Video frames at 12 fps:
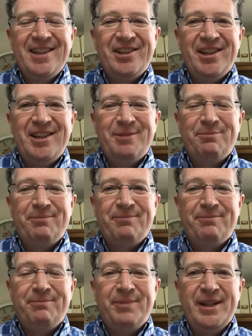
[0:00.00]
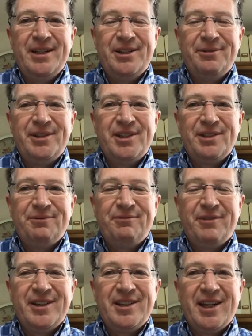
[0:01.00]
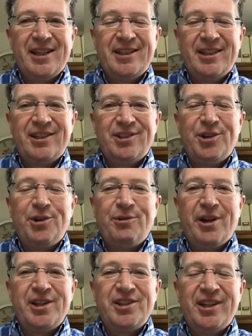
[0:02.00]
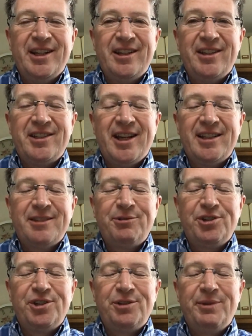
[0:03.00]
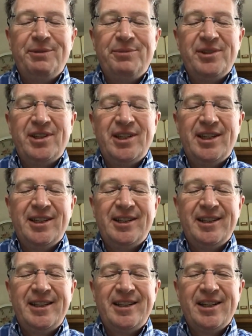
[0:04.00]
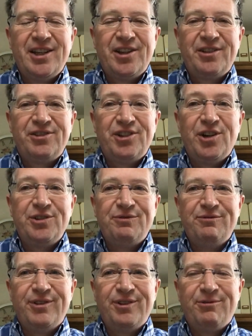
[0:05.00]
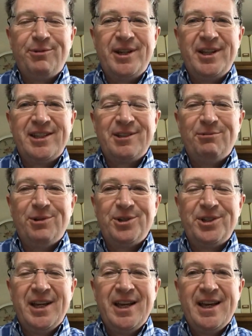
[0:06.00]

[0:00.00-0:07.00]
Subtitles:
She's been doing some fantastic story writing, and the task which she's been particularly chosen for winning this award